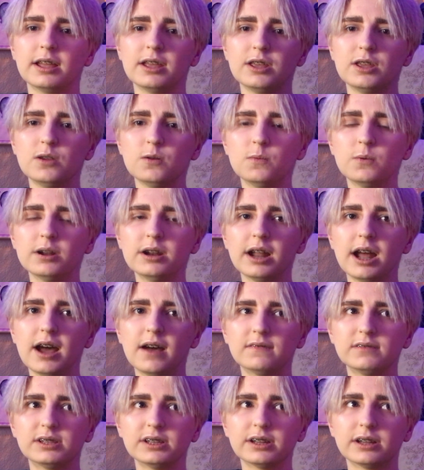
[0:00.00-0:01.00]
you wouldn't
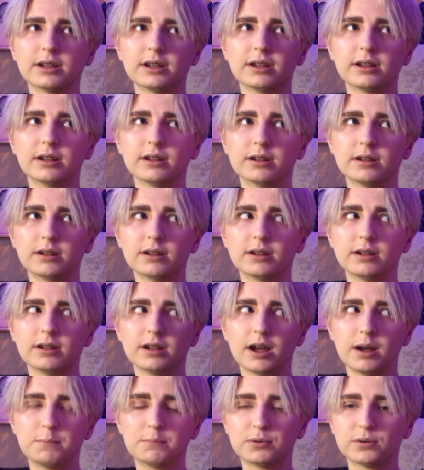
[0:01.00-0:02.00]
have to
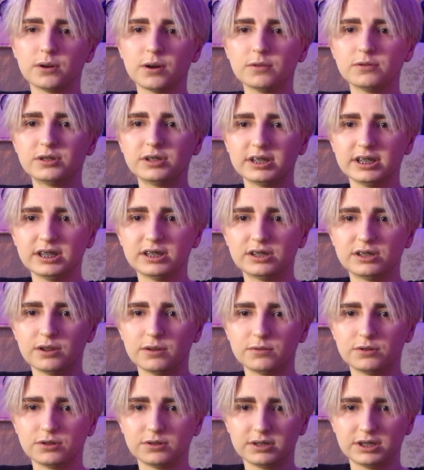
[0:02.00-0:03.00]
approach these
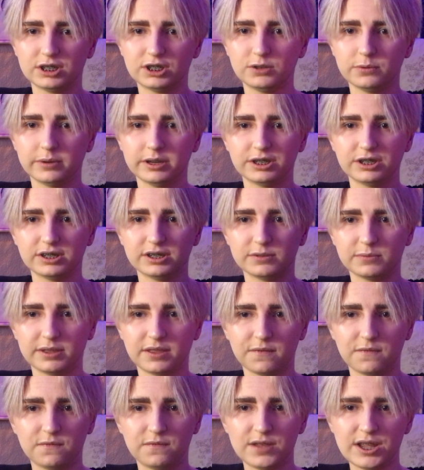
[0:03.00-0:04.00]
social situations
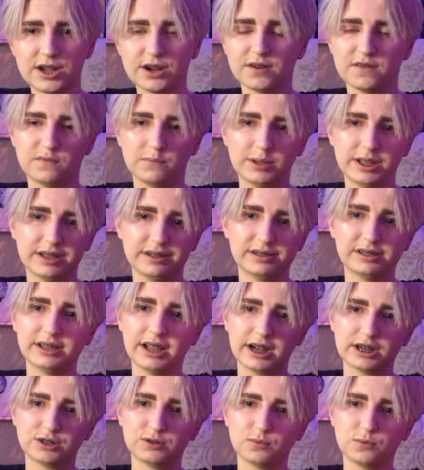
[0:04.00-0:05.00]
with the fear of being
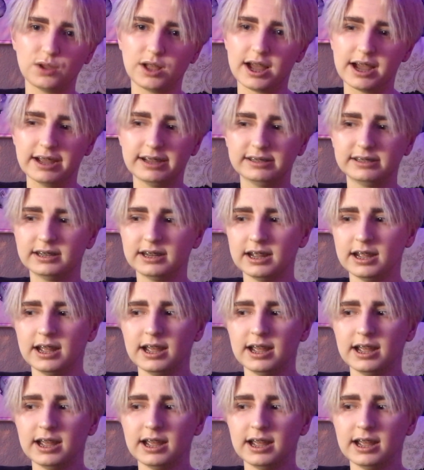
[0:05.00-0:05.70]
sexualized